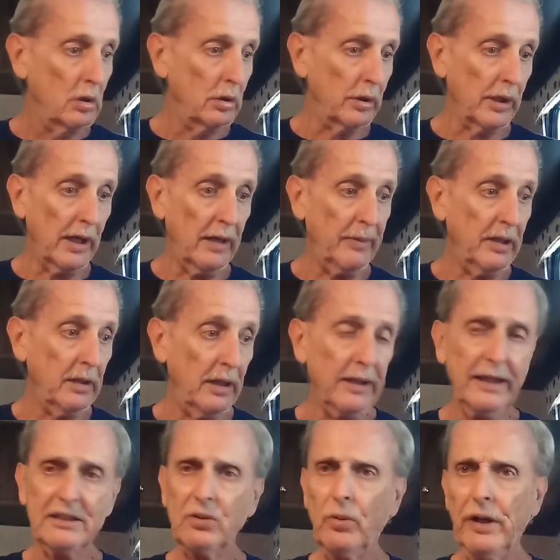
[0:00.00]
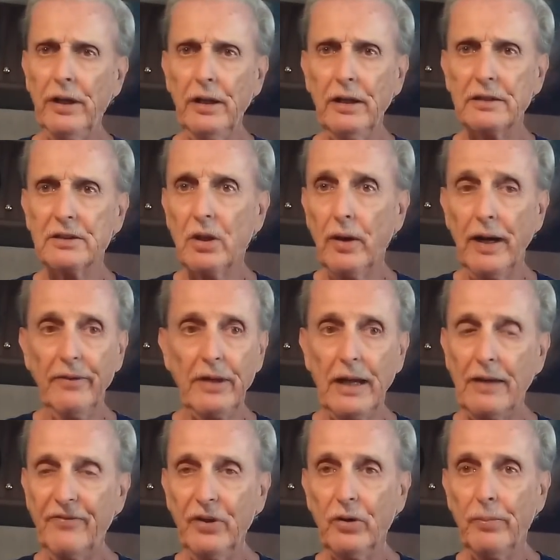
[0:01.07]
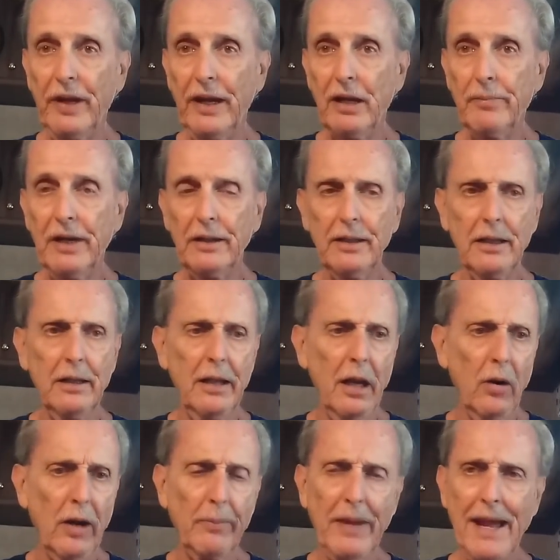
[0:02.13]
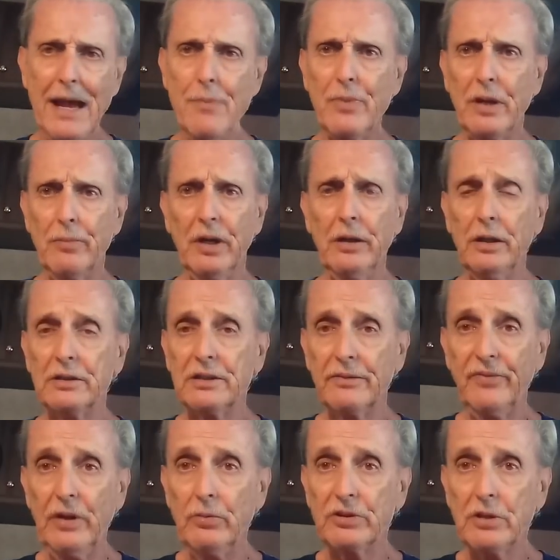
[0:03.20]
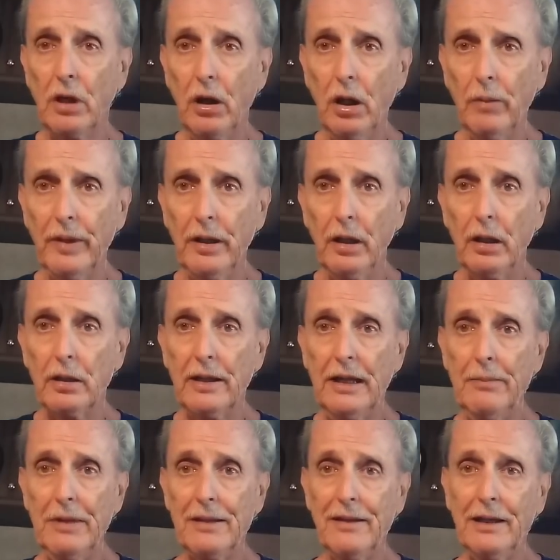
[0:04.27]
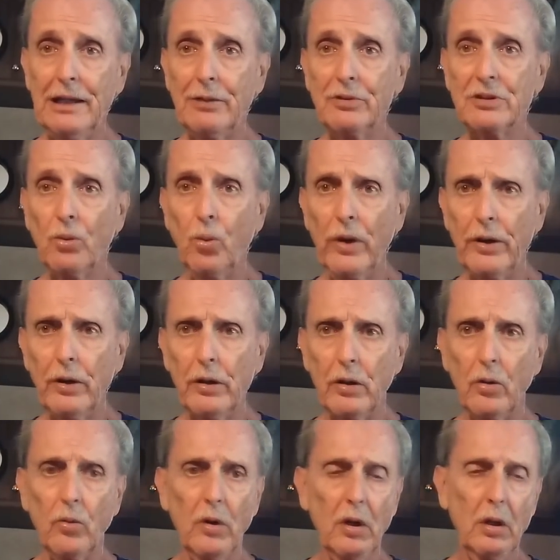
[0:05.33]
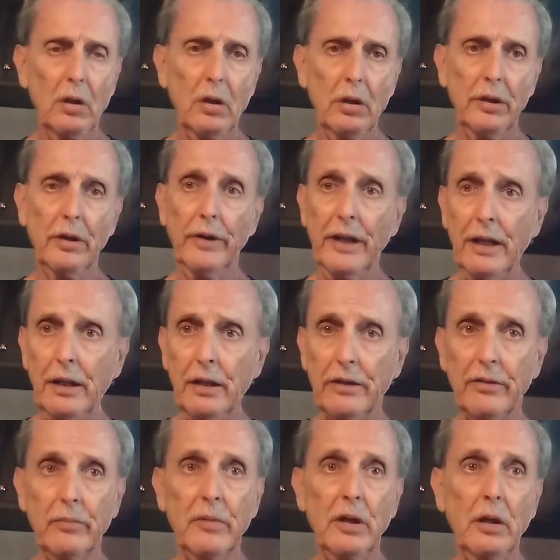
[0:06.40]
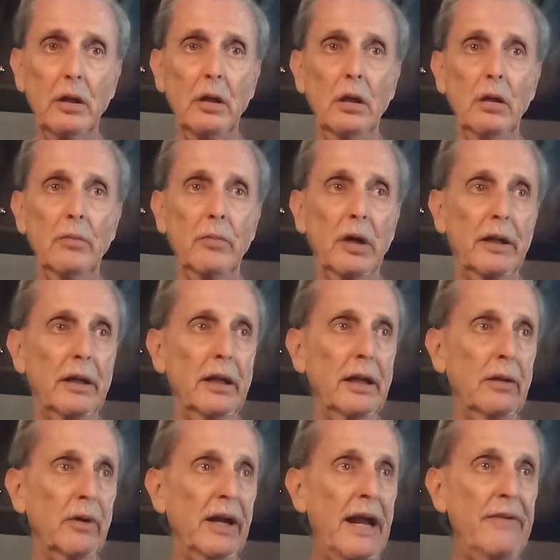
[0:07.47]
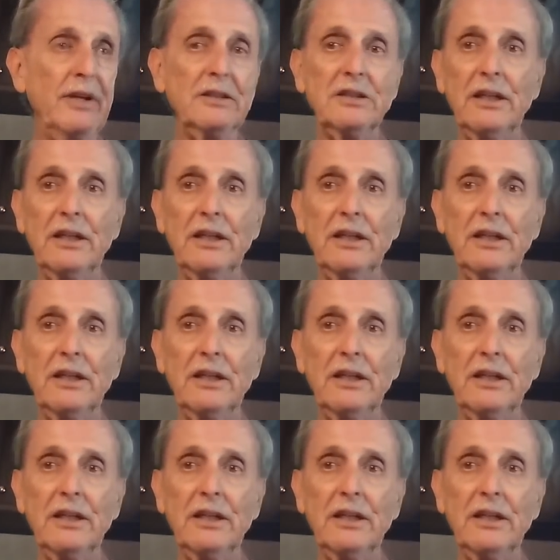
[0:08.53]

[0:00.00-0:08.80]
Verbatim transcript: you got me? And that's the way it is. Do I, I feel bad about that? No, I'm happy because if he was calling me all the time, I think he was a weirdo, you know, any of them. But anyway, having